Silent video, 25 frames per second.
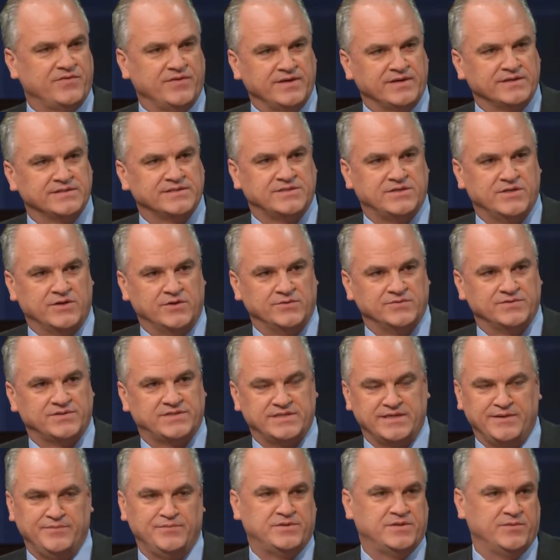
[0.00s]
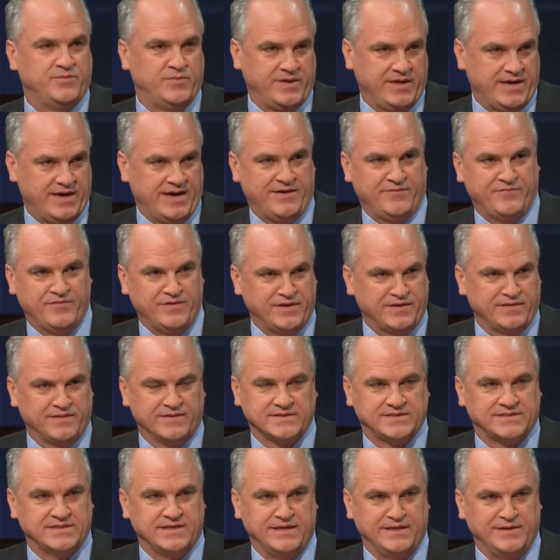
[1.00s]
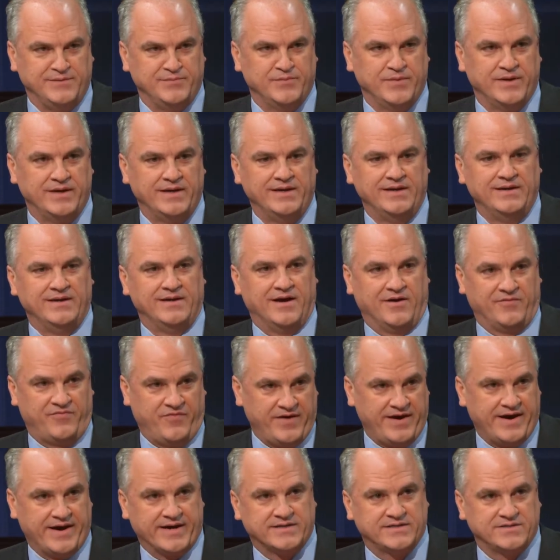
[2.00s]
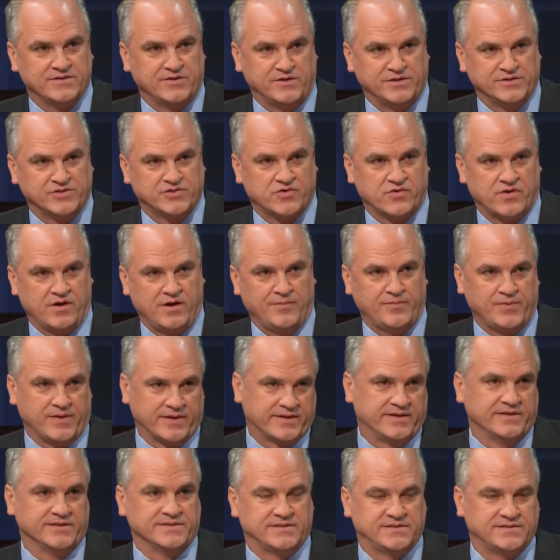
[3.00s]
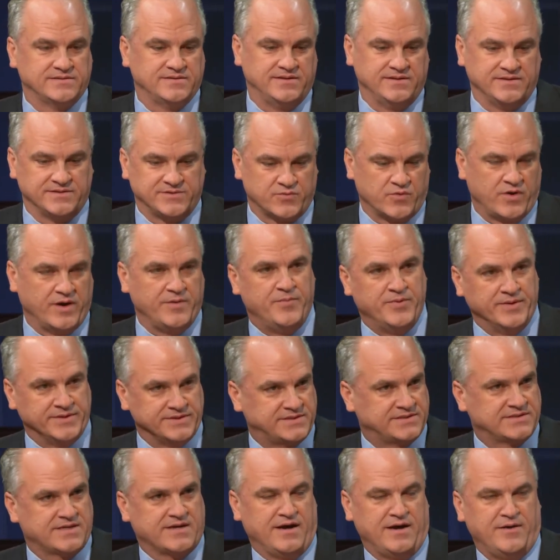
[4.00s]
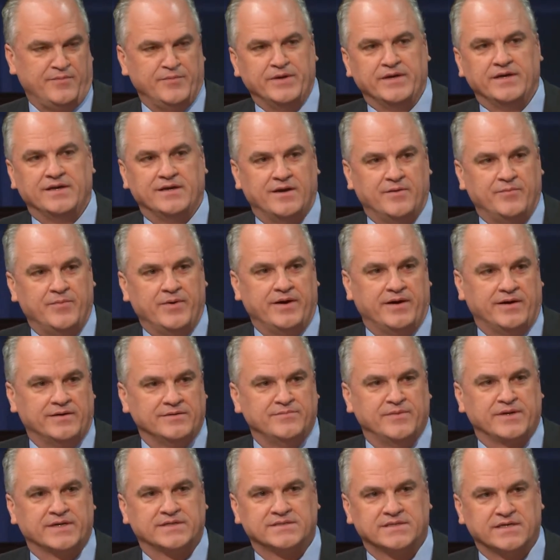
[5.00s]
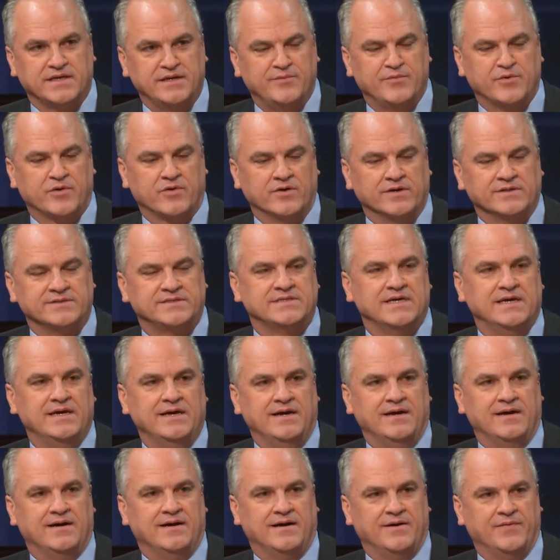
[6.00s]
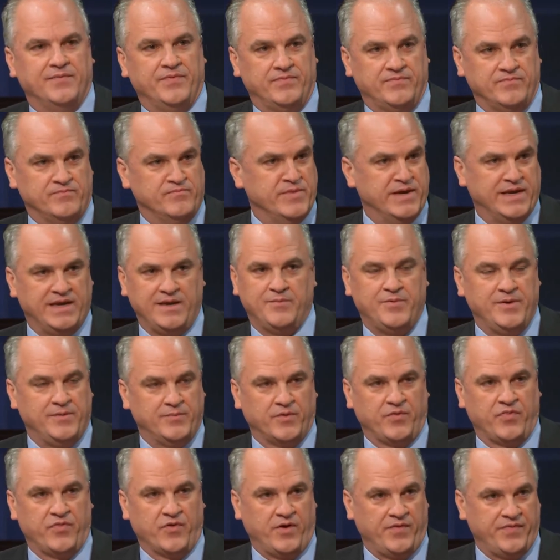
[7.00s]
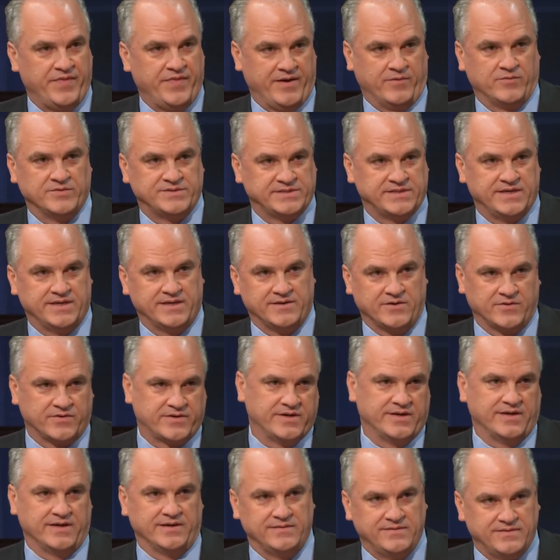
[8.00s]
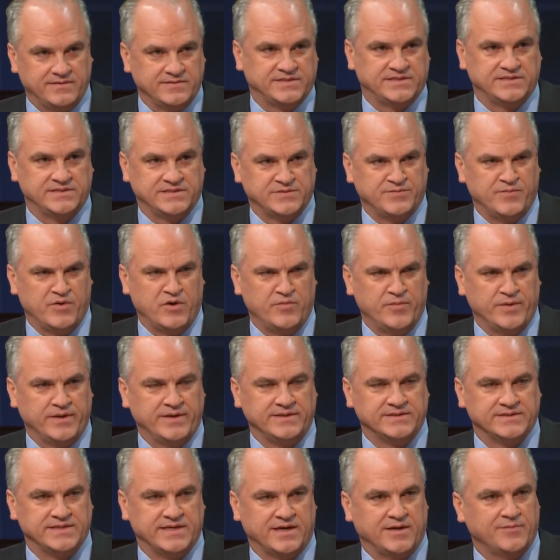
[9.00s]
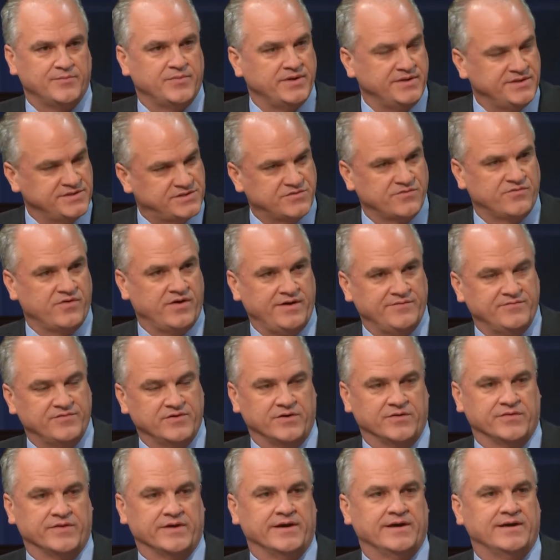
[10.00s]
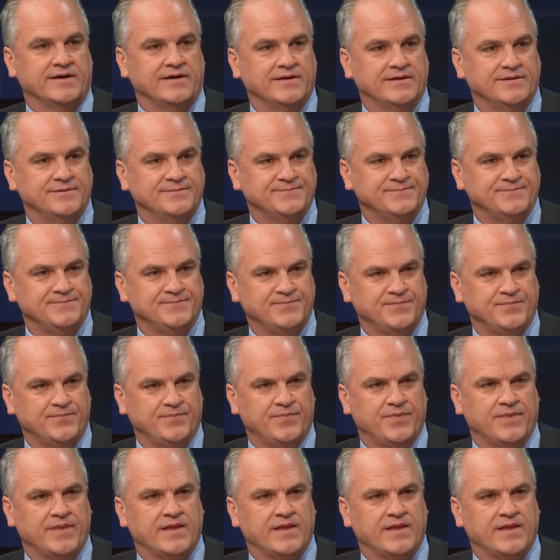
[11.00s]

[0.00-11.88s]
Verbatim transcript: of things don't seem to be having the same effect on Trump, like his rapist comment about Mexican immigrants. Many people thought that was it. Okay, yeah. This is his moment. He's out. But he's survived all that. Traditional